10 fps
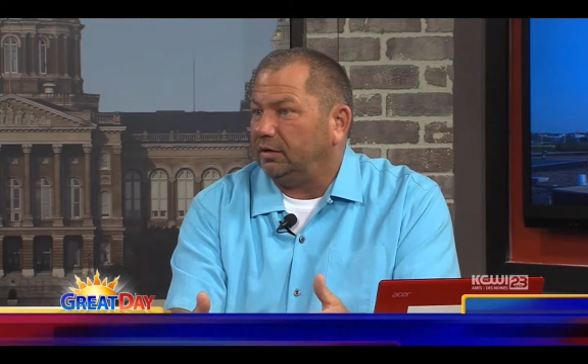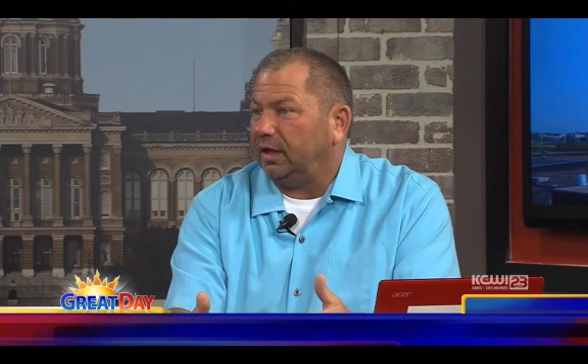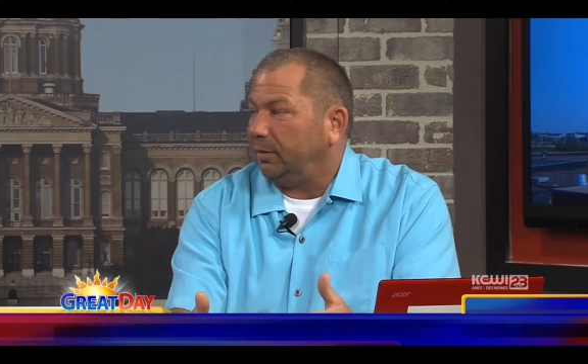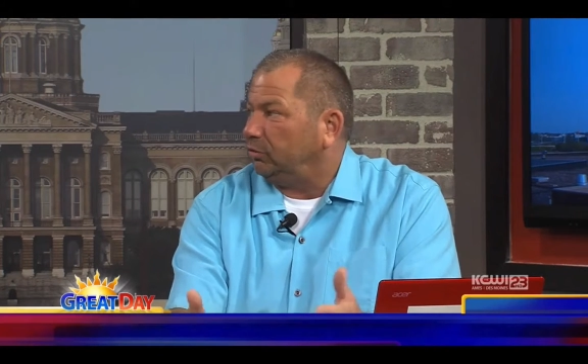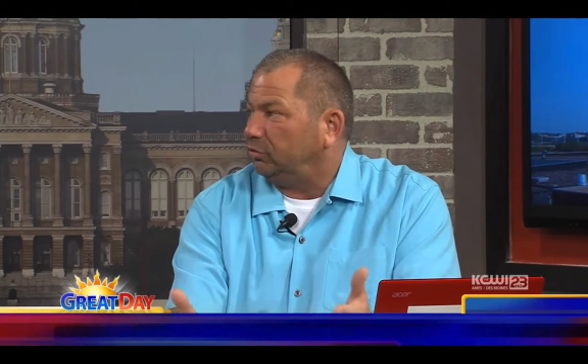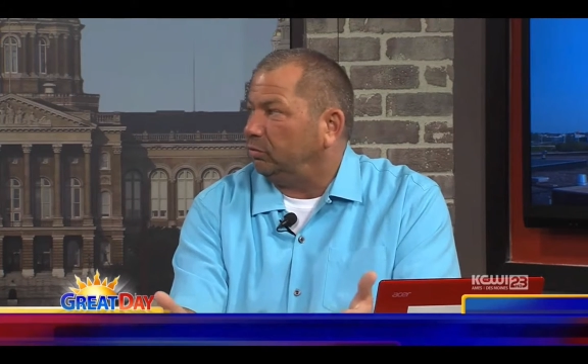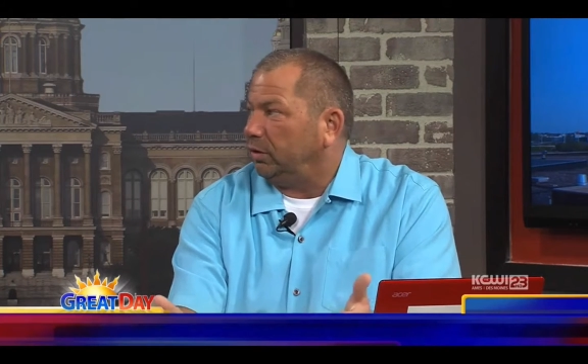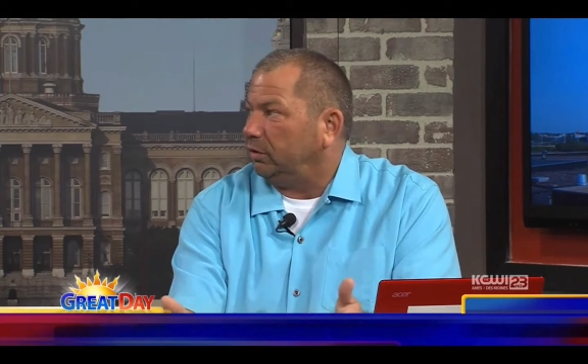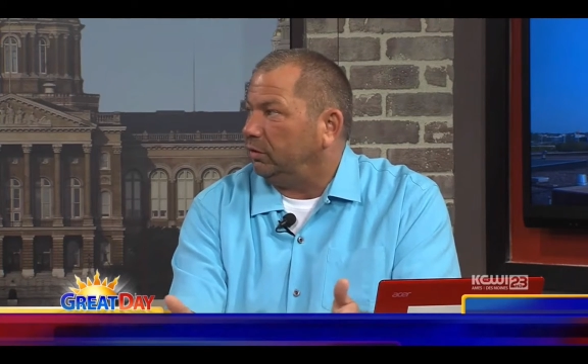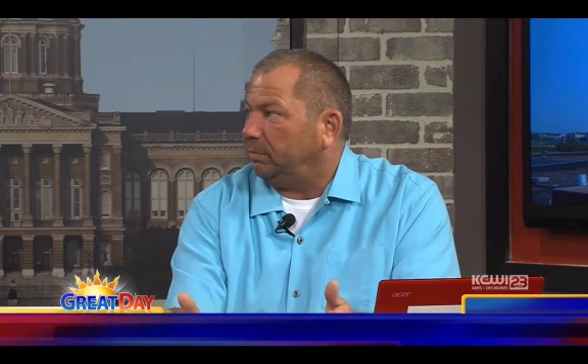and it
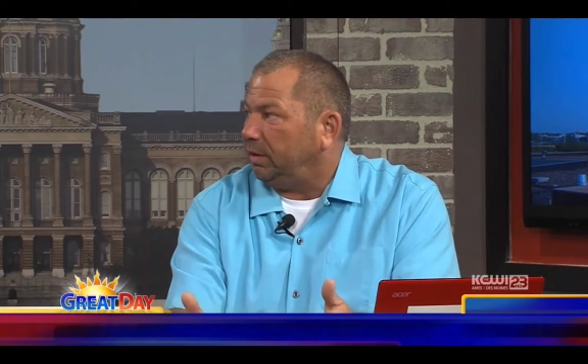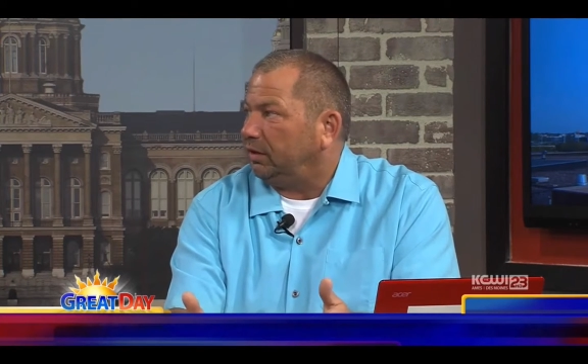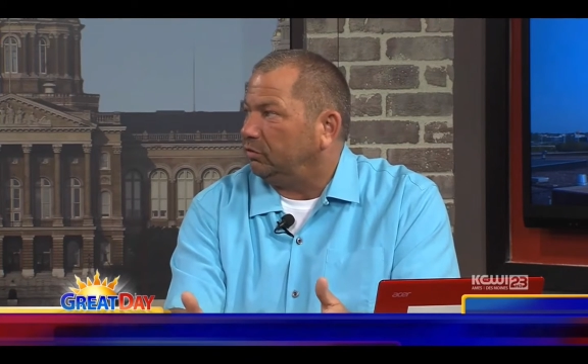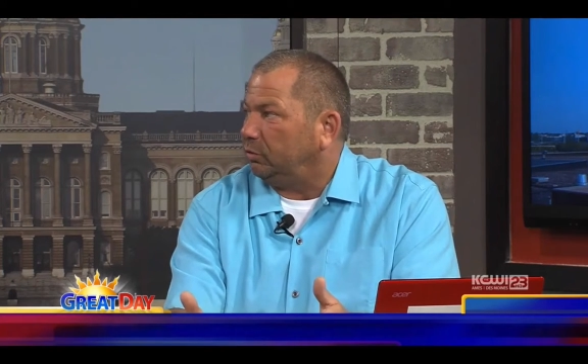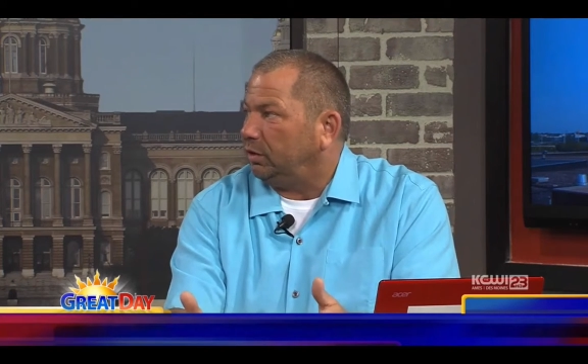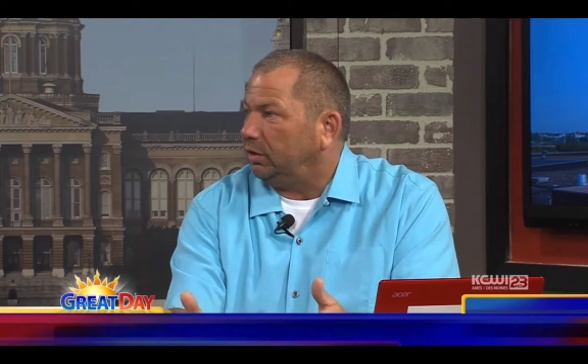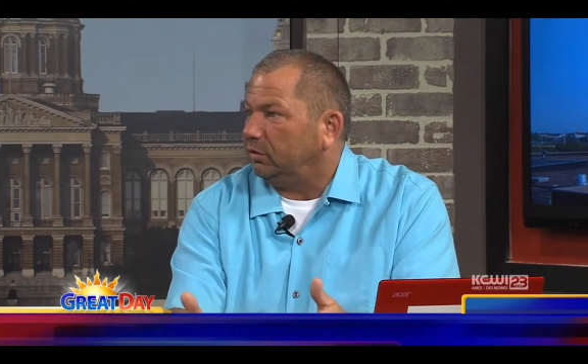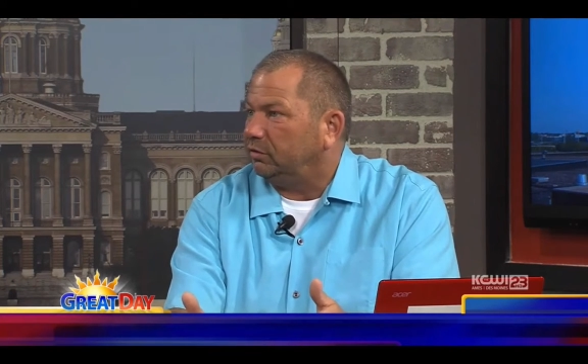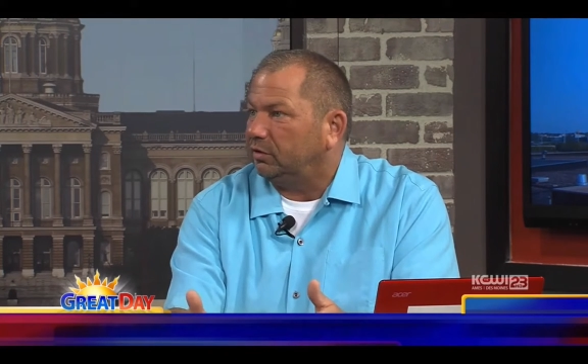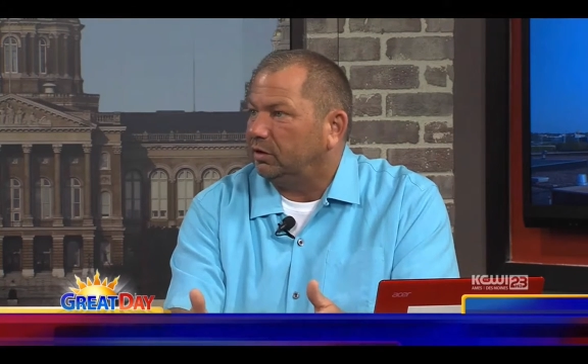damages wheels, it bends
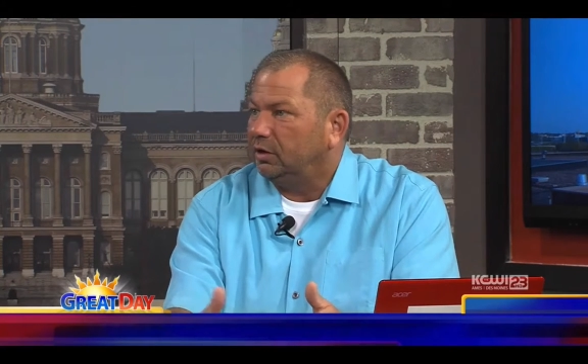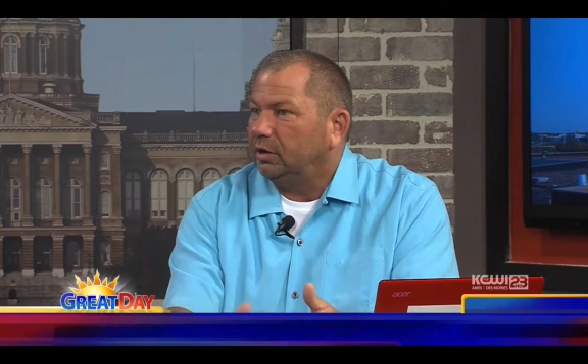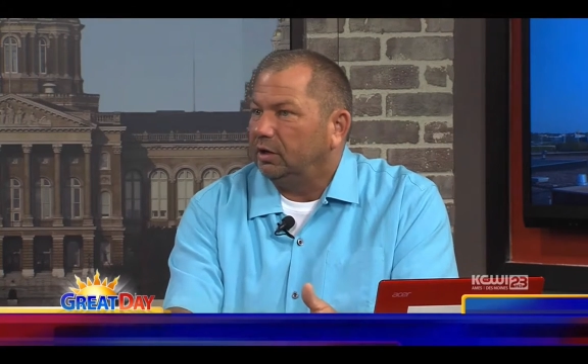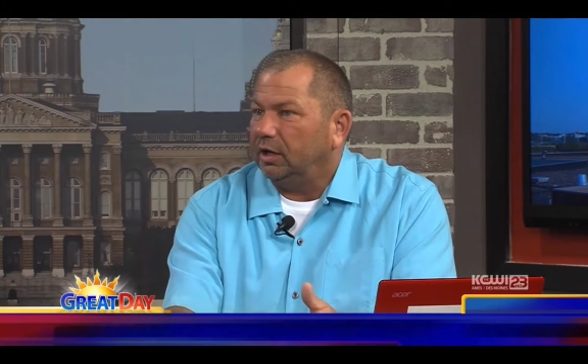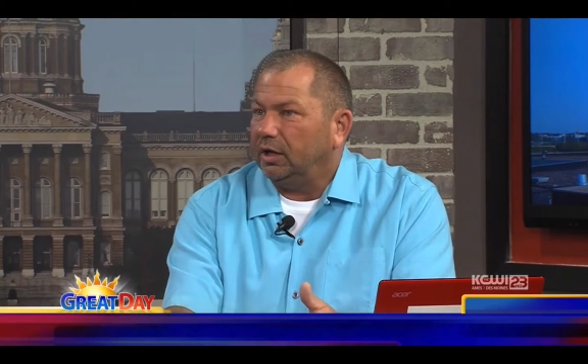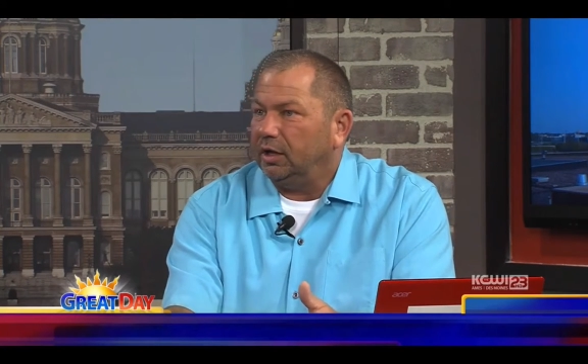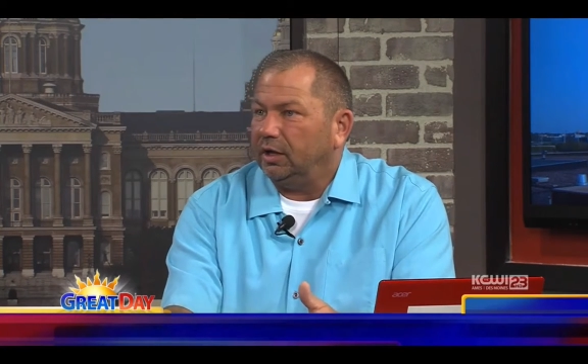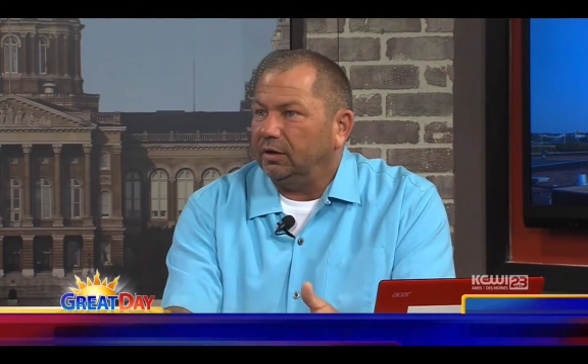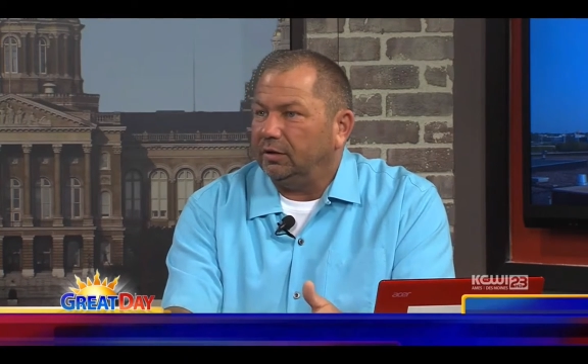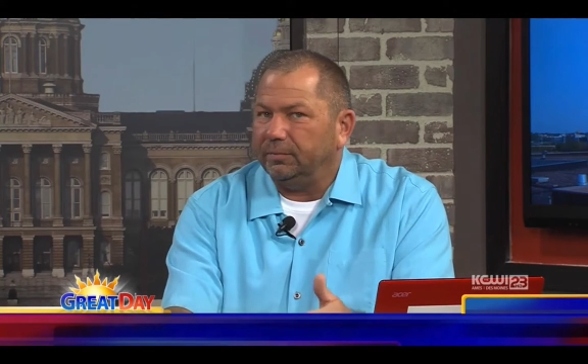wheels. Oh.
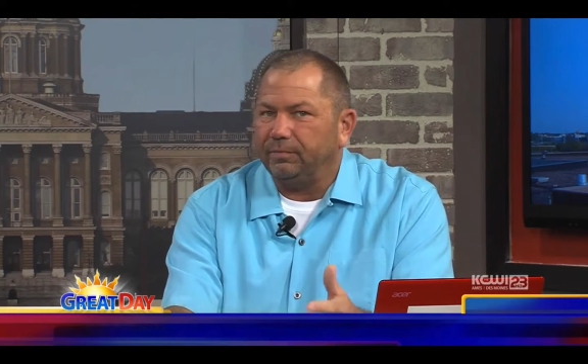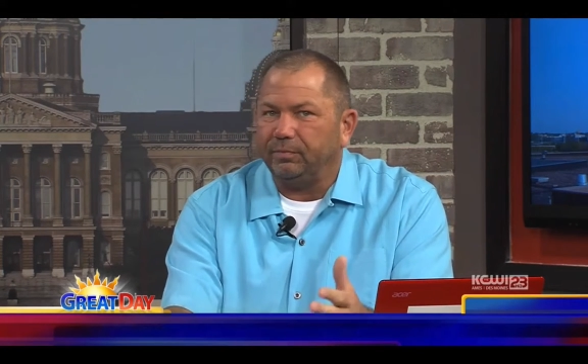And